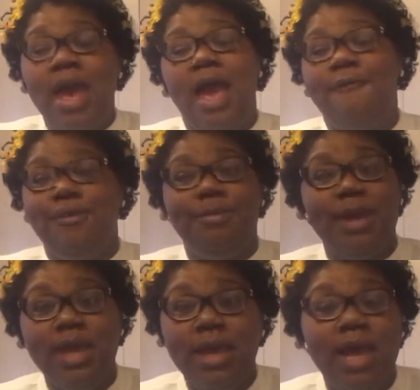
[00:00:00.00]
And for
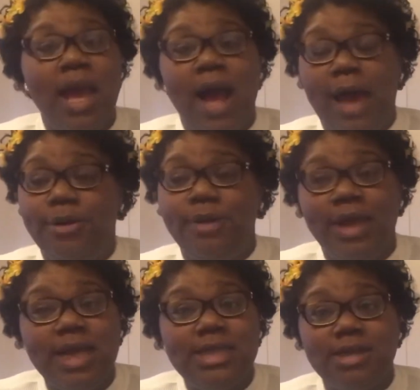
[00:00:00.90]
me, idle
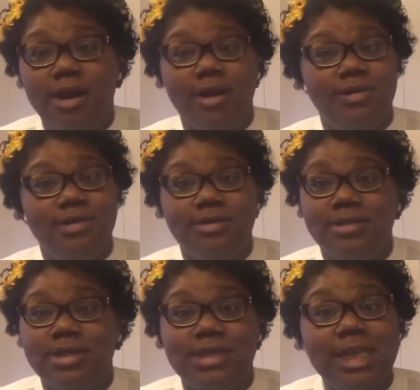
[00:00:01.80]
hands are
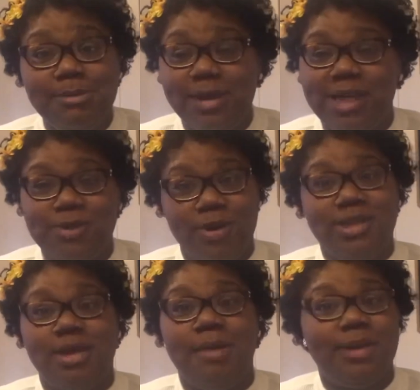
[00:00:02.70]
the sleep man's
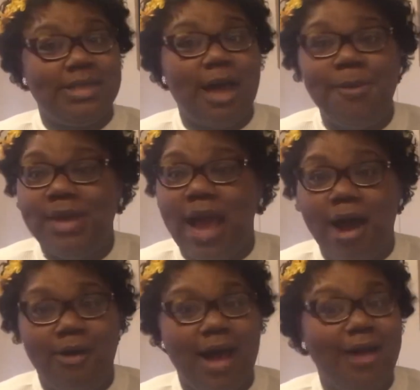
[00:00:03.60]
workshop because I'll be out.